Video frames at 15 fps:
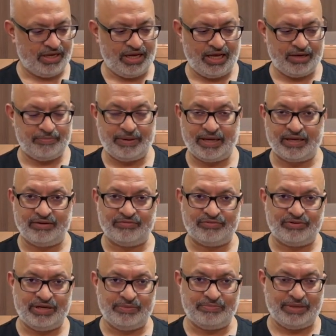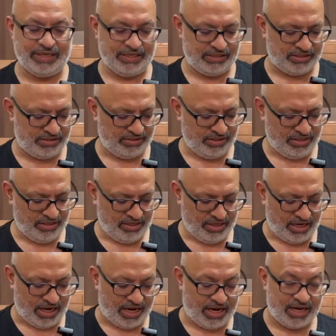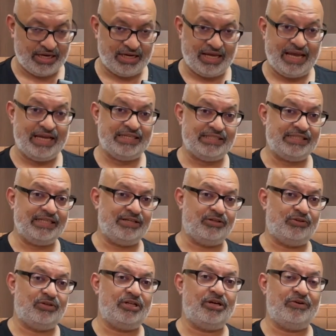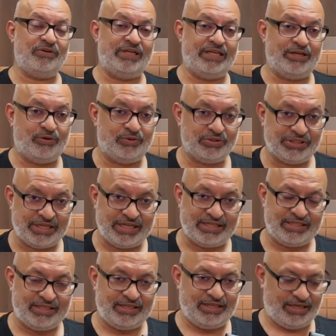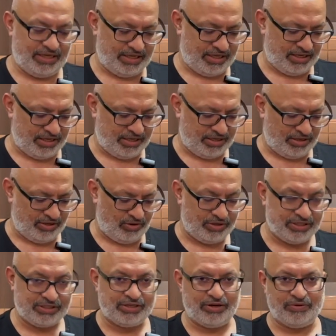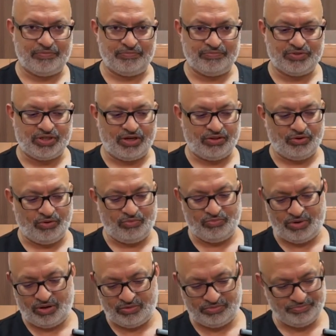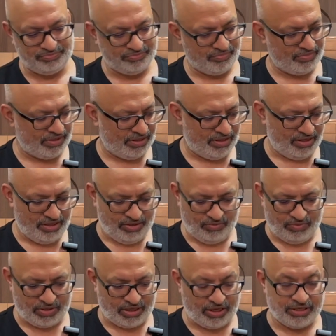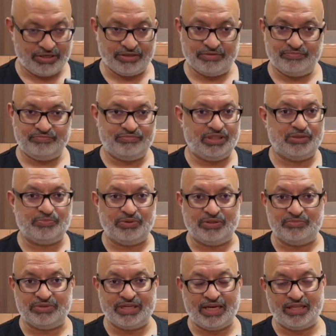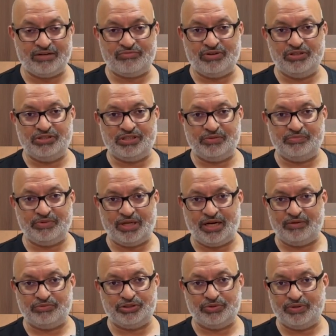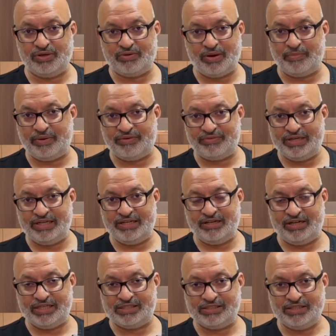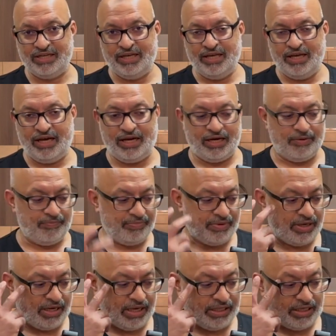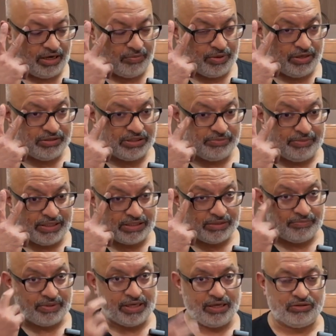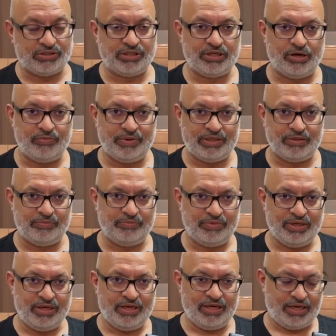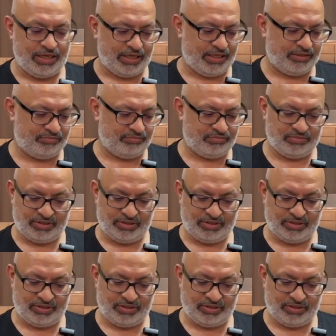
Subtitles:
had a packet of green beans, and a single lonely courgette on its own. So I thought, well, what can I do? Let's put them together, roast them, and I'm sure they'll come out really nice. And then I'm going to make something else to go with them, and